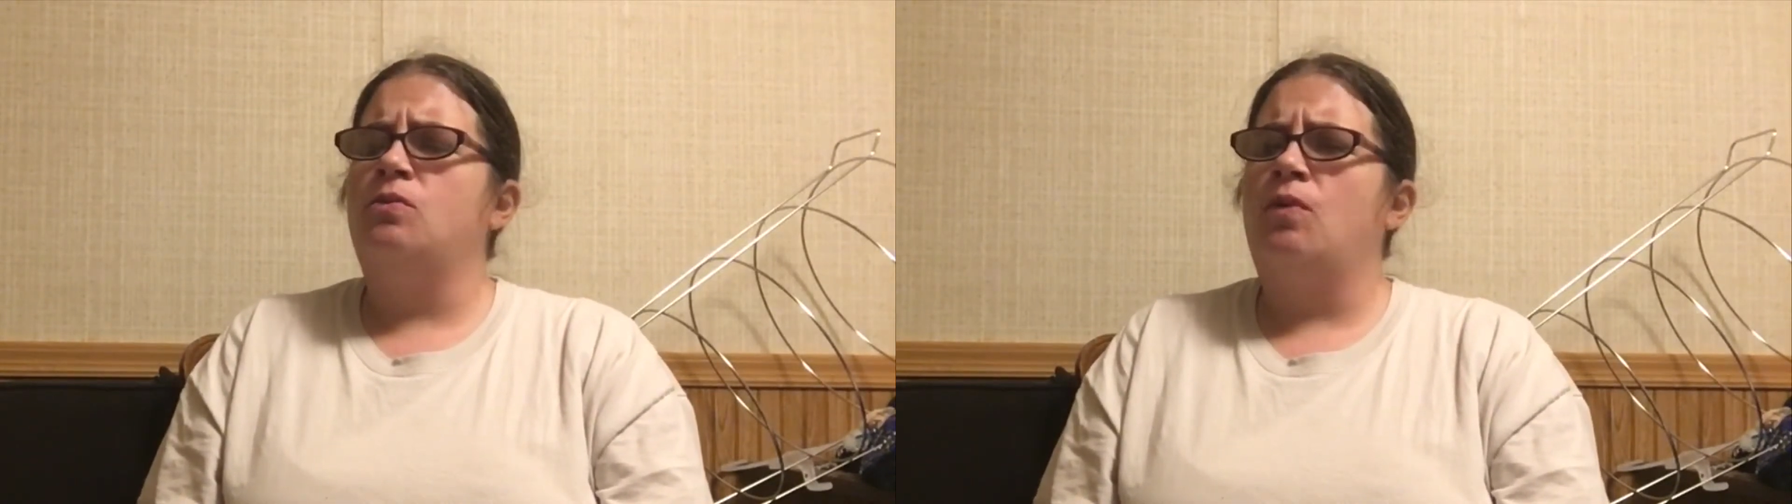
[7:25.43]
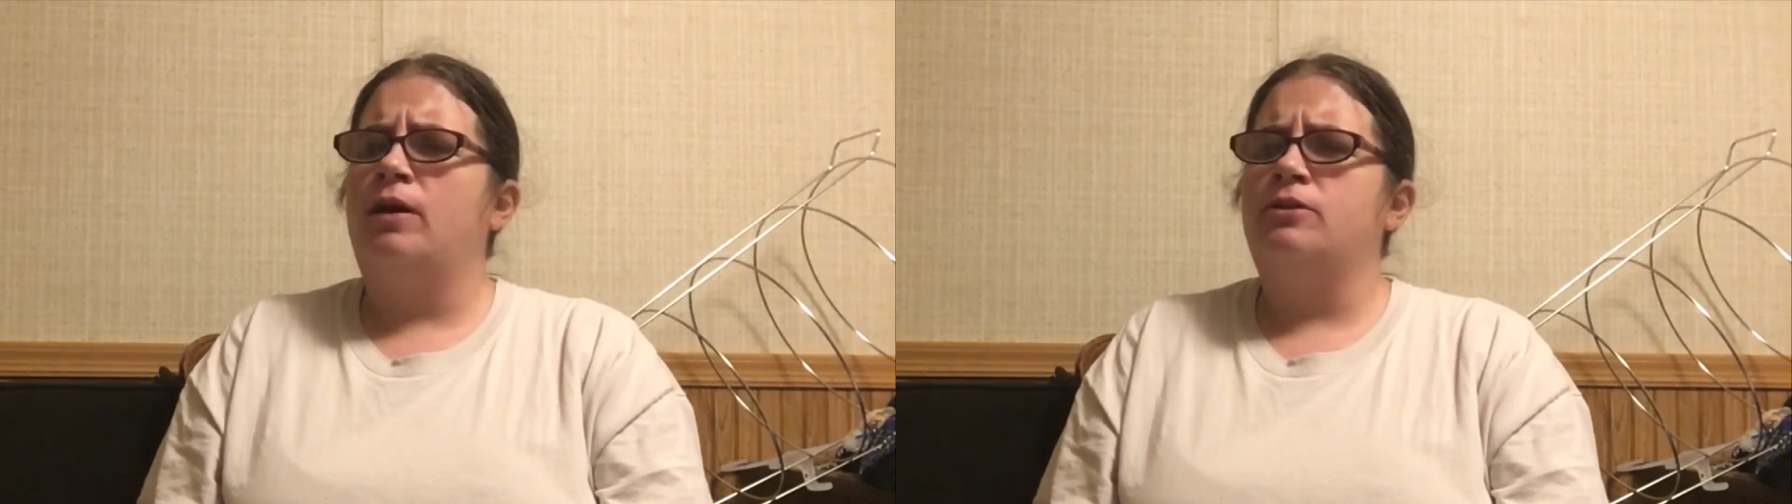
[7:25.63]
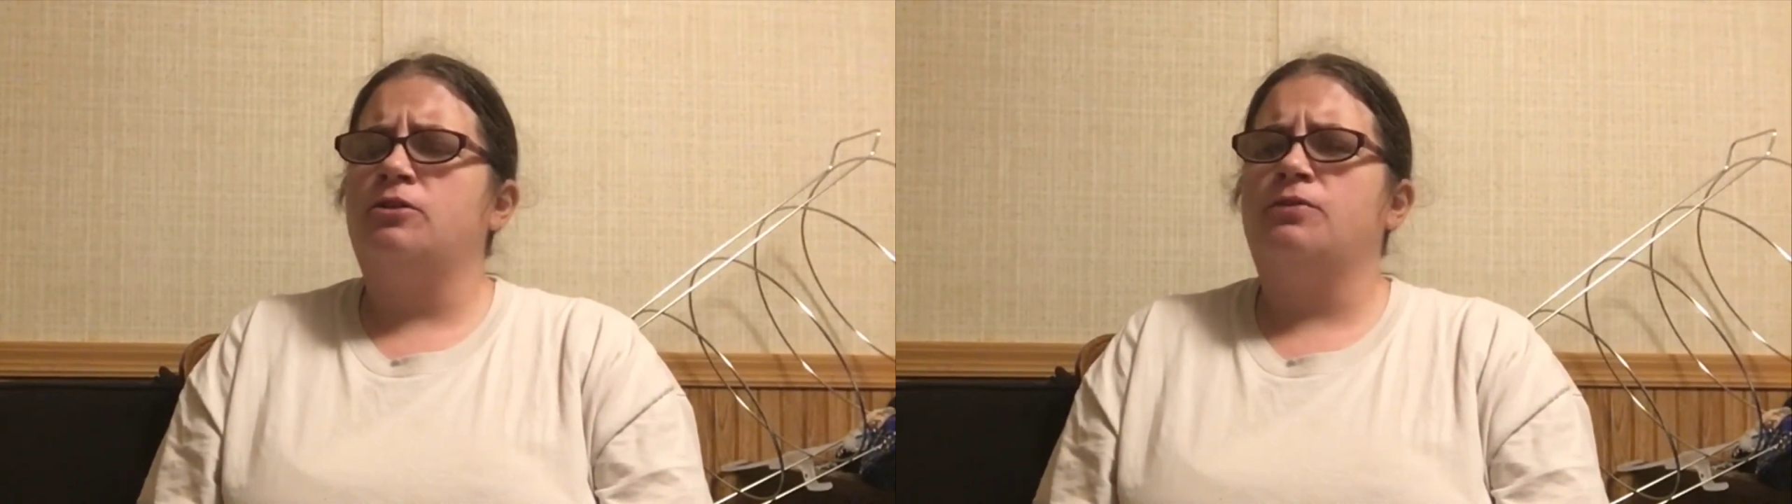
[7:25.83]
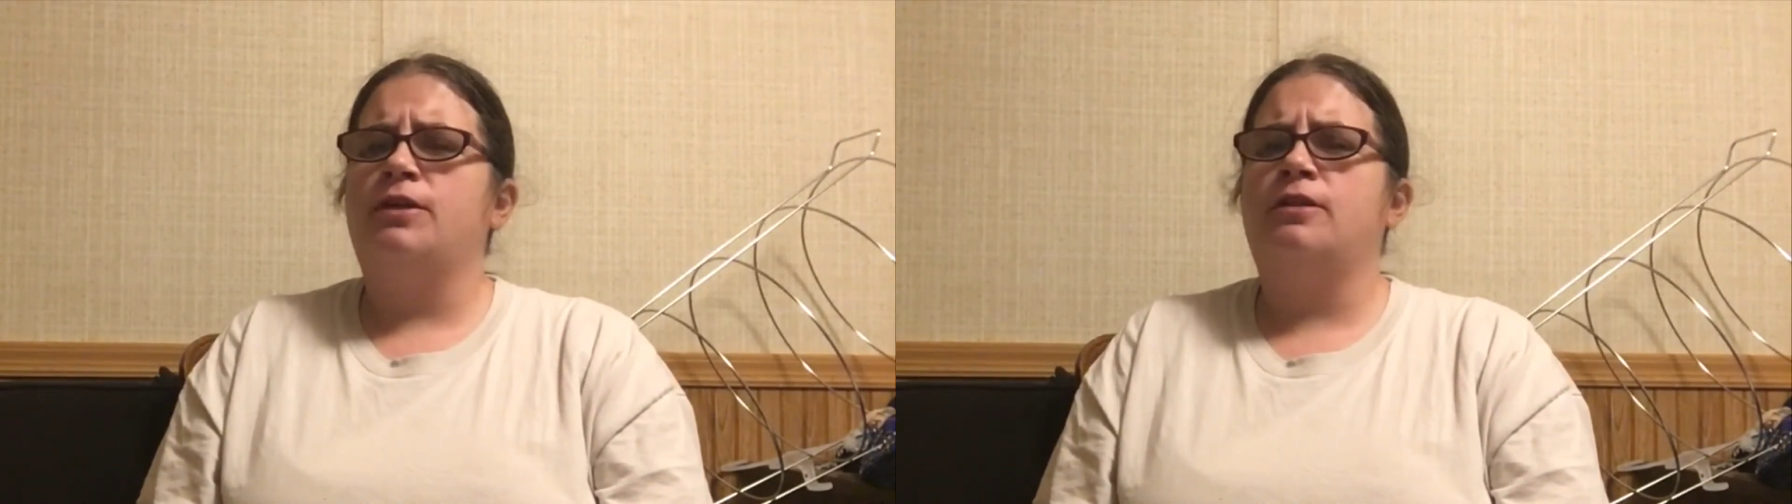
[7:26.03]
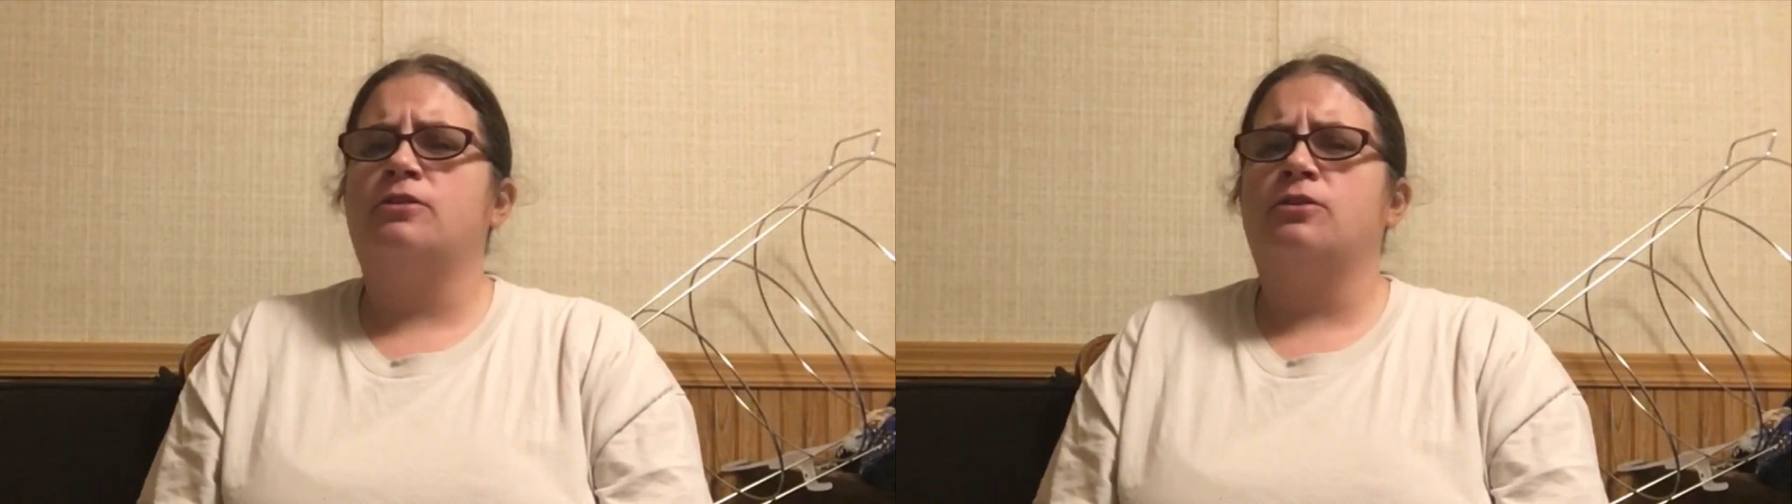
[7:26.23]
want to read
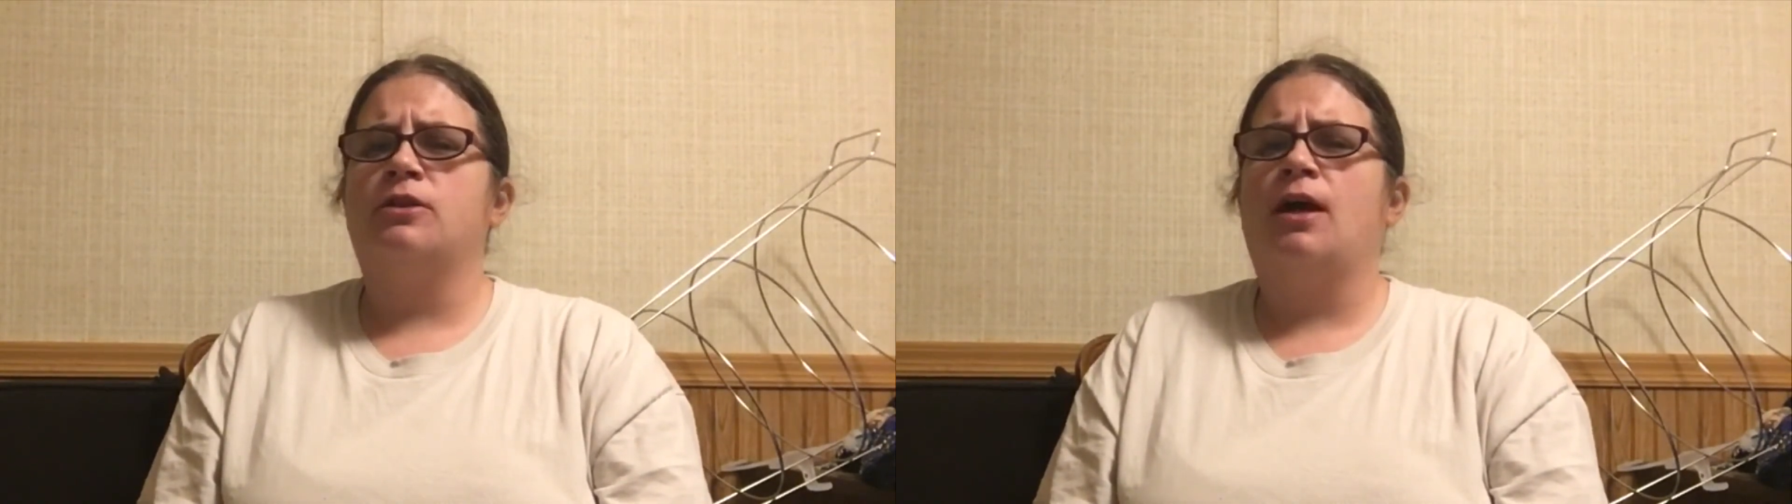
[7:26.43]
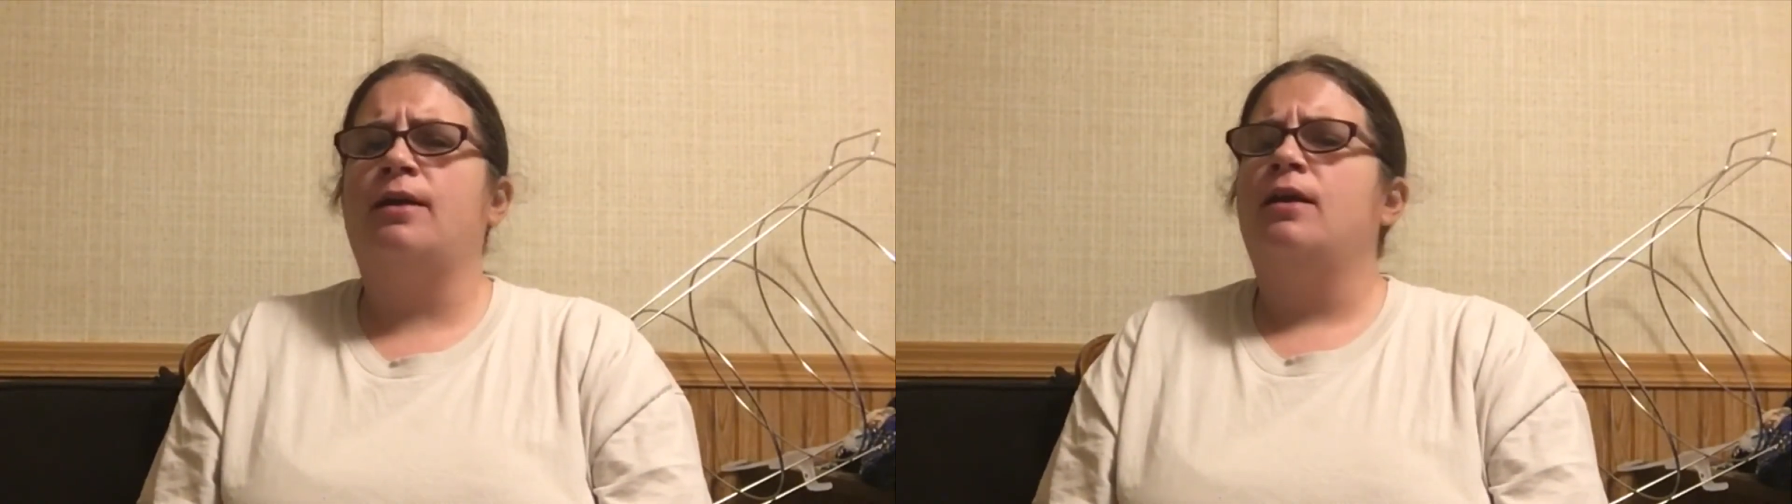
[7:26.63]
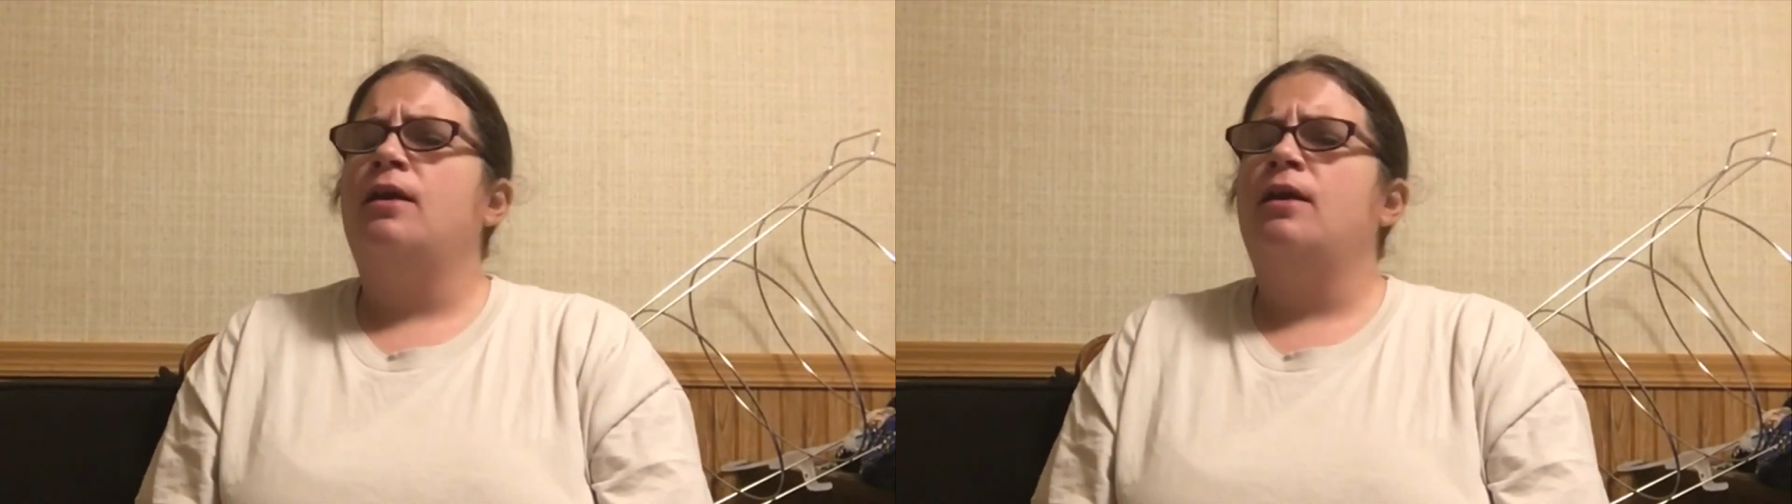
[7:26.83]
this or not.